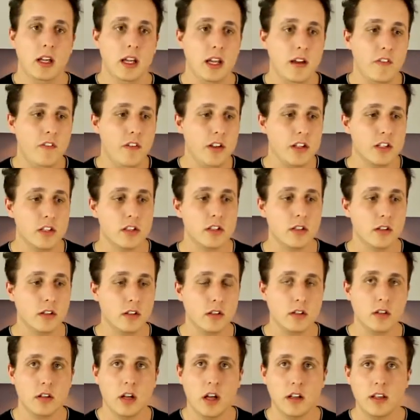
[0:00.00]
If it's
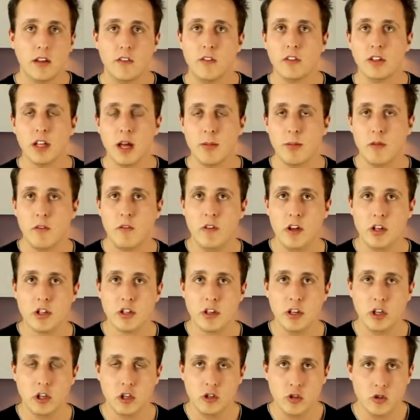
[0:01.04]
a different type of
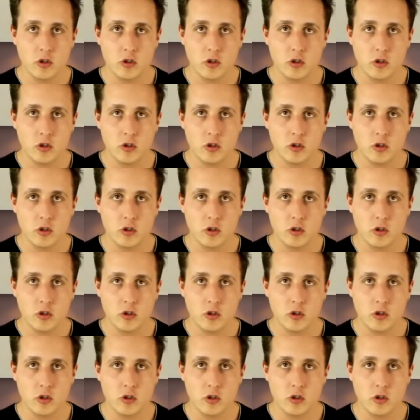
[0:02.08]
fish than you're